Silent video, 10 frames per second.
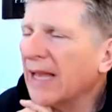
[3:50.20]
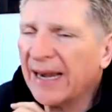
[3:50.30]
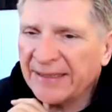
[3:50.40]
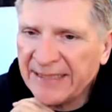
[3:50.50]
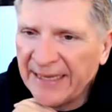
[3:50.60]
got
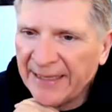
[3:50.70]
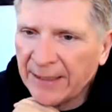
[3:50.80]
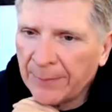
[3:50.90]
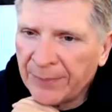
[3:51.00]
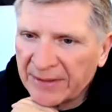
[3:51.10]
a date
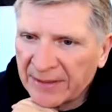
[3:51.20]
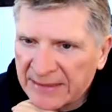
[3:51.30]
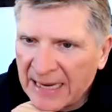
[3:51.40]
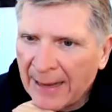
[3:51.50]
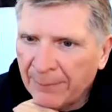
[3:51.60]
up at the
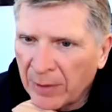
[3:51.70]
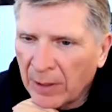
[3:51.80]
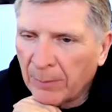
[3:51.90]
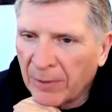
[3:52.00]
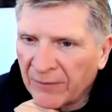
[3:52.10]
top
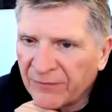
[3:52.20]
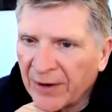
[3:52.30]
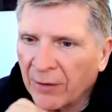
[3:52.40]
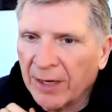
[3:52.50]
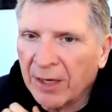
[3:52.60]
above
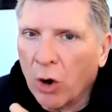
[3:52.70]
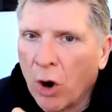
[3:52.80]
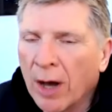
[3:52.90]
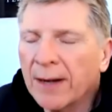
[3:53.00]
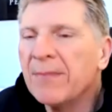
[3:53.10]
there. It
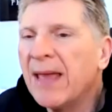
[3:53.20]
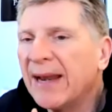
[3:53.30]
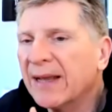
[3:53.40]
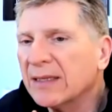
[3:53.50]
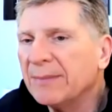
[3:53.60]

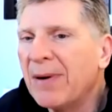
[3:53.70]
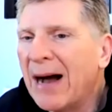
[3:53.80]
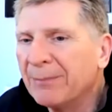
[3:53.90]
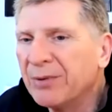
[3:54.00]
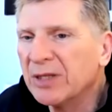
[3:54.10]
automatically
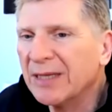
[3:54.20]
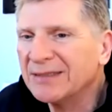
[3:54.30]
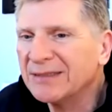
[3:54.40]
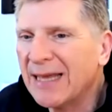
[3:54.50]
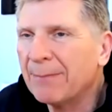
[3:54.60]

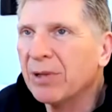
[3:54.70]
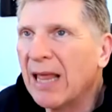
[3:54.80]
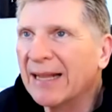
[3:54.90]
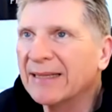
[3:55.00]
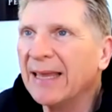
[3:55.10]
populates that
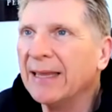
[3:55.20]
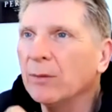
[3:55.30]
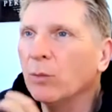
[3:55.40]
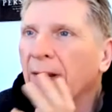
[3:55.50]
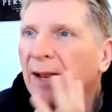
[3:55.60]
black
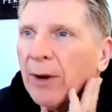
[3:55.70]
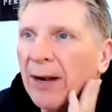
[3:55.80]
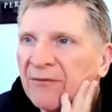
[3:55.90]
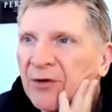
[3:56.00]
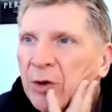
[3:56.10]
date
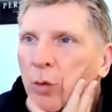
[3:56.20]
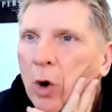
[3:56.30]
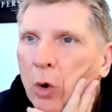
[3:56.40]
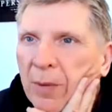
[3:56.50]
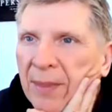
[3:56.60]
whenever you
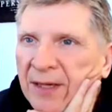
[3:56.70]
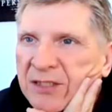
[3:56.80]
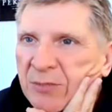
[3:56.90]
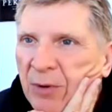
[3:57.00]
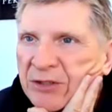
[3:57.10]
open
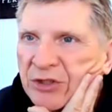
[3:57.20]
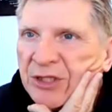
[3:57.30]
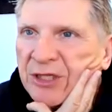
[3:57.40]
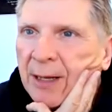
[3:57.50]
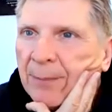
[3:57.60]
this
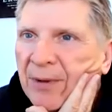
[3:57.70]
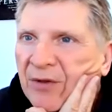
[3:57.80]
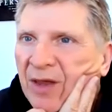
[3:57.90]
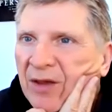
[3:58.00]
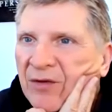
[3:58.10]
spreadsheet up. It
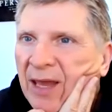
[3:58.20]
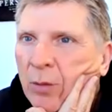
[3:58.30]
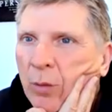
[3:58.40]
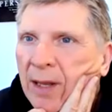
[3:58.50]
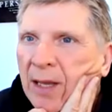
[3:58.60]
says, "Hey,
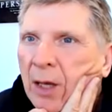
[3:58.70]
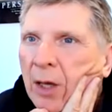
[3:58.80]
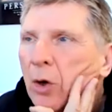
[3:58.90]
we